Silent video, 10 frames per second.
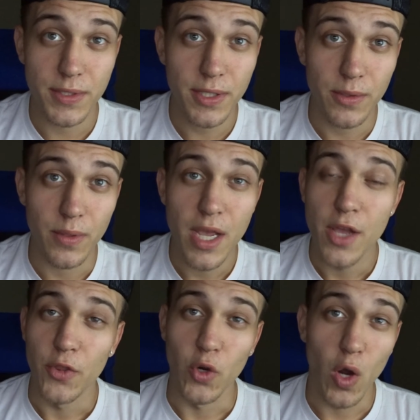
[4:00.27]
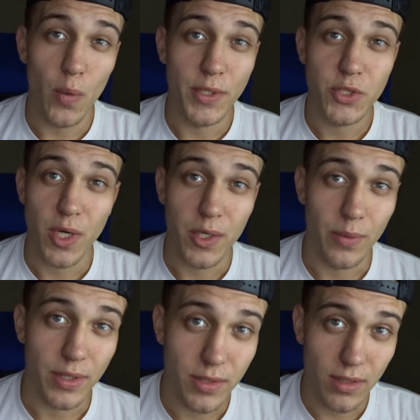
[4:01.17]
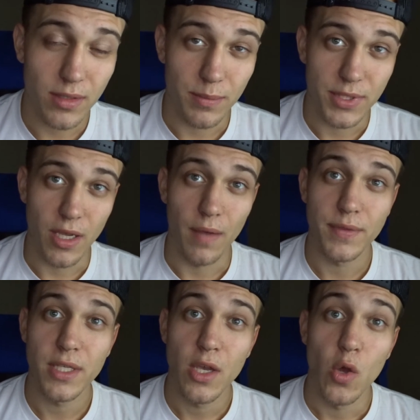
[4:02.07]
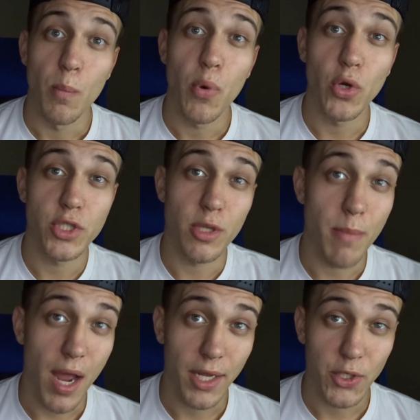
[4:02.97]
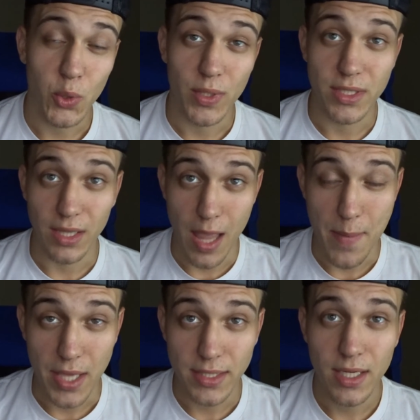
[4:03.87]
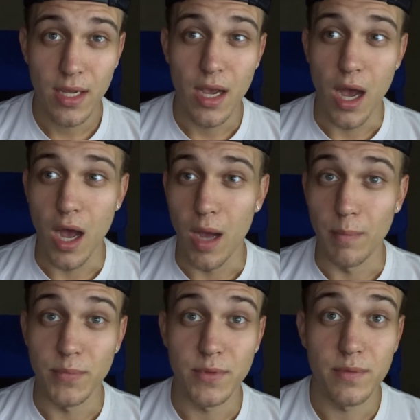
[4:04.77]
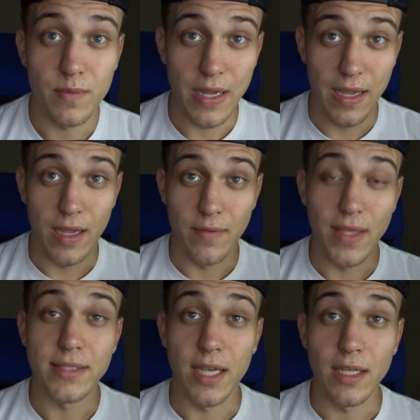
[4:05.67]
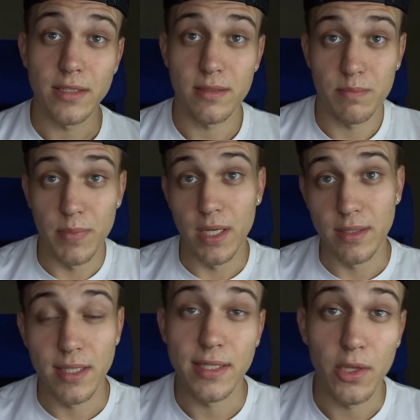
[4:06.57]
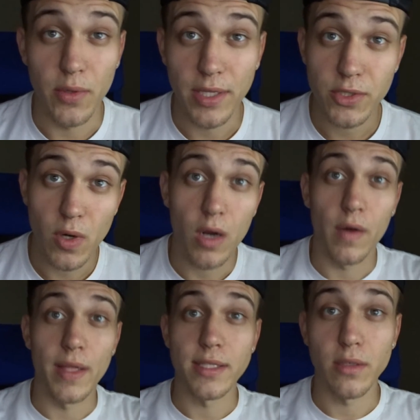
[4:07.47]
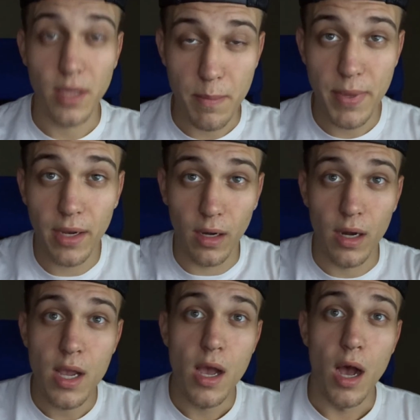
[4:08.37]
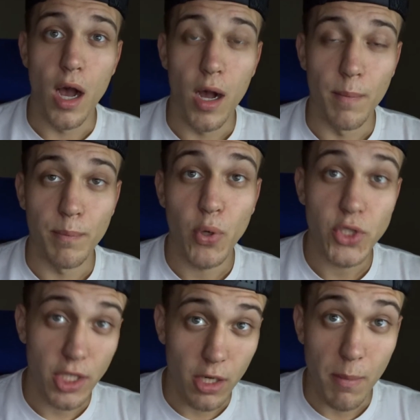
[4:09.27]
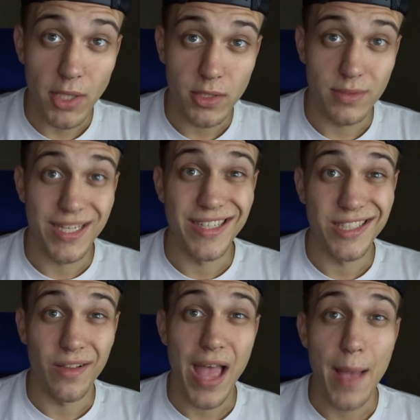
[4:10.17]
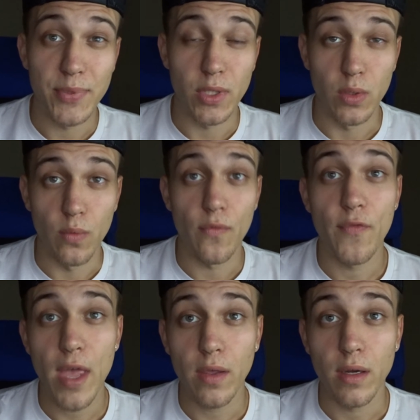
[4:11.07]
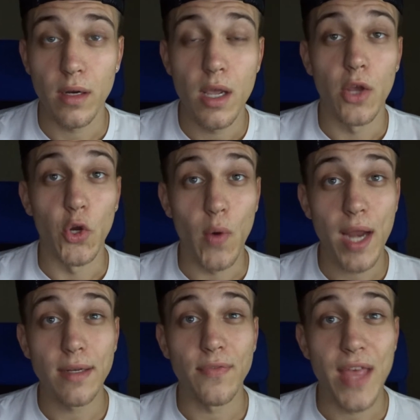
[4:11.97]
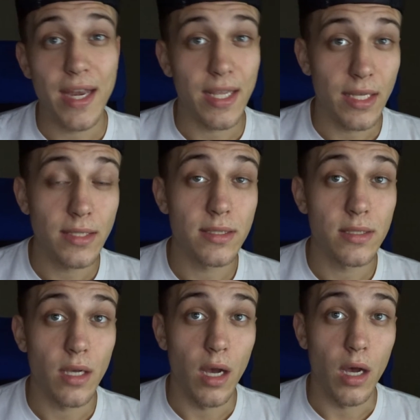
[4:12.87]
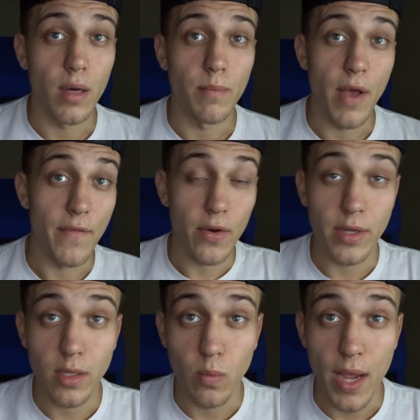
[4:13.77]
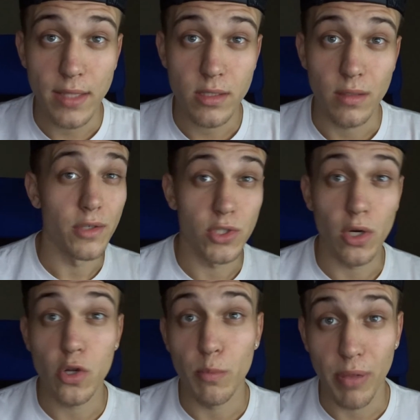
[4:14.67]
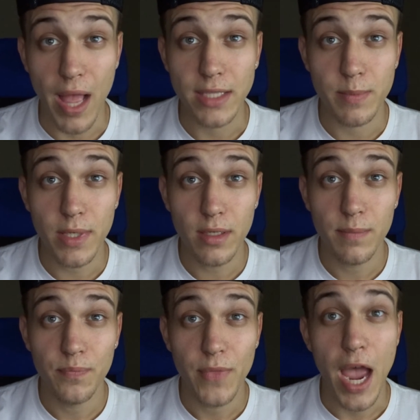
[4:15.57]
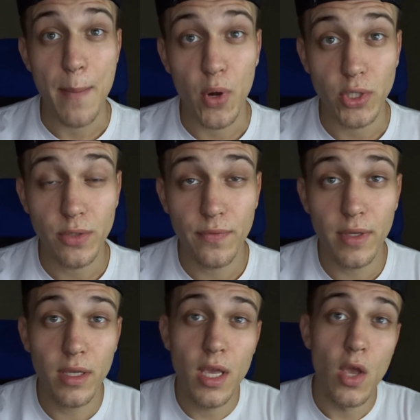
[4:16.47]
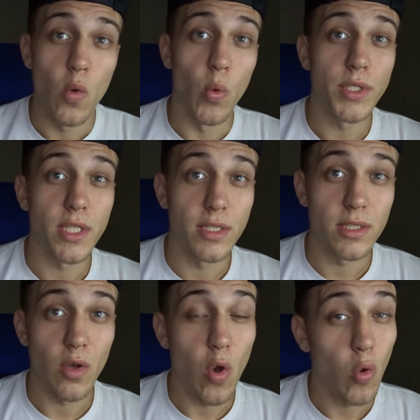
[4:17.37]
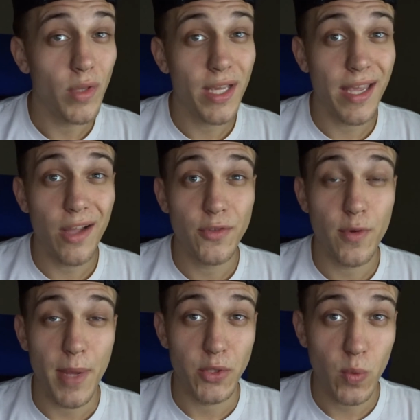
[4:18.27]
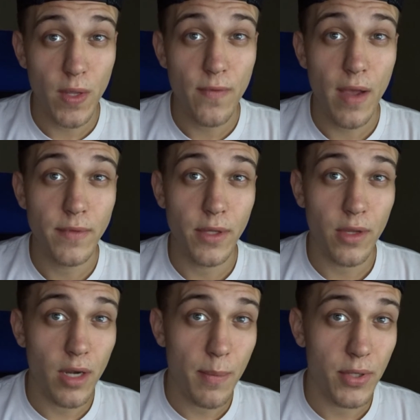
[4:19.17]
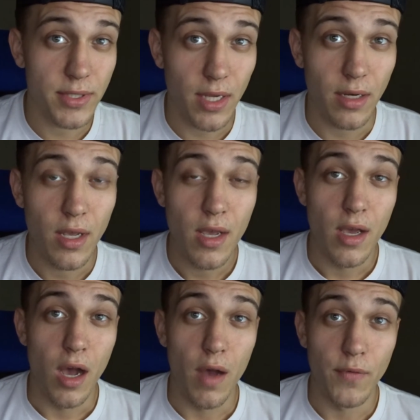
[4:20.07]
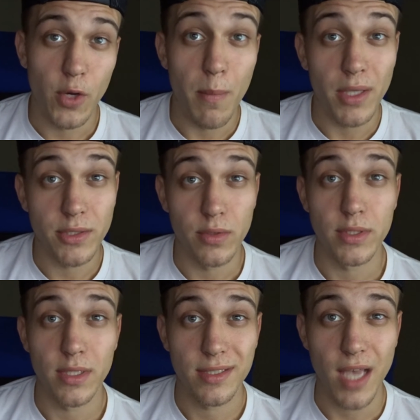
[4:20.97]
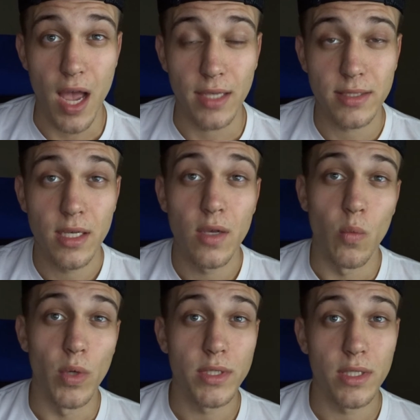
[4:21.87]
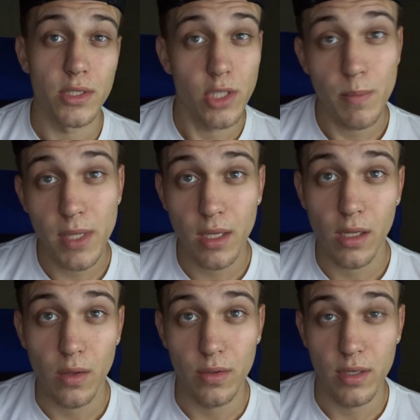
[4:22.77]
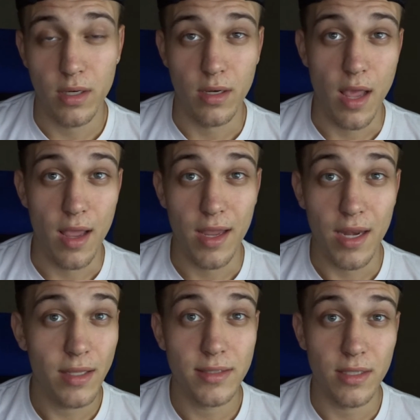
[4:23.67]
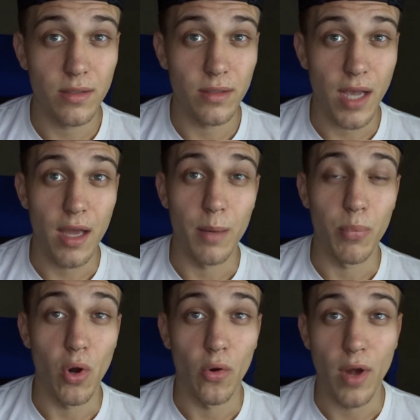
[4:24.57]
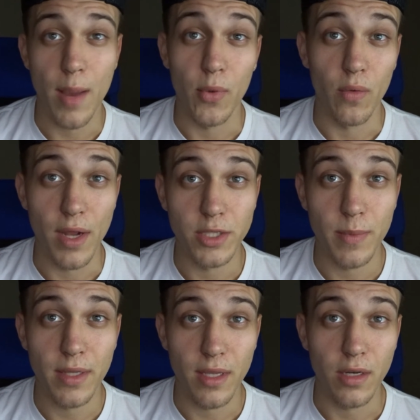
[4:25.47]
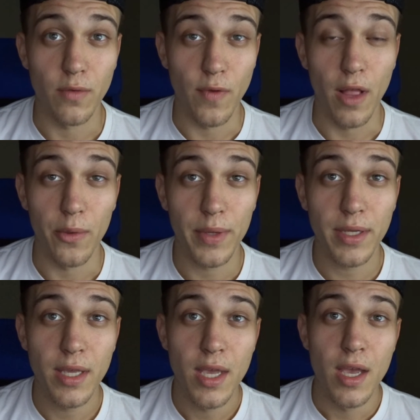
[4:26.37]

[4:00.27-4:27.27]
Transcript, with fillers: too. They're always trying to exert themselves, push their body to its limit. Um, and they say it's because that's how you get stronger, that's how you get bigger, um, pushing your muscles until absolute failure. Granted, that is um, a very good way. It's called sarcoplasmic hypertrophy, which is only accounts for about 25 to 30% of your muscle's size, which should be included in any single kind of program or regiment that you're following.